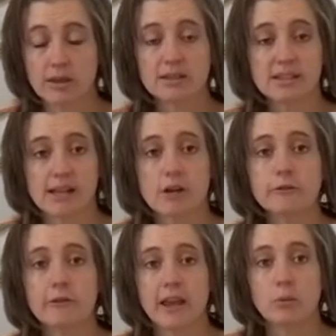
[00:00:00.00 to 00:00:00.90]

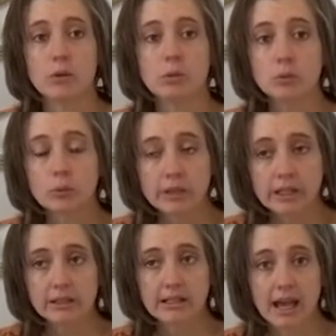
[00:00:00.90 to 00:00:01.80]
itself, and we
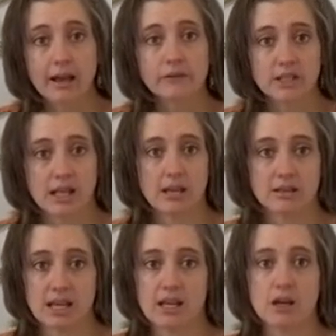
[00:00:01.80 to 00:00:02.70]
really have to
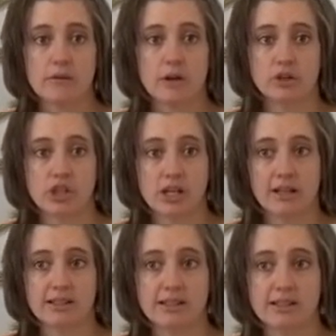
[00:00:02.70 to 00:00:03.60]
take care of our
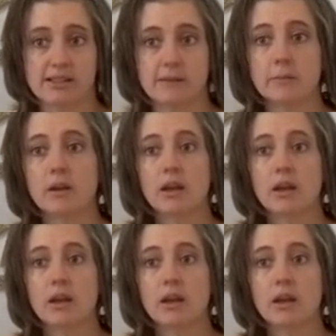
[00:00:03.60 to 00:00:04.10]
GI system.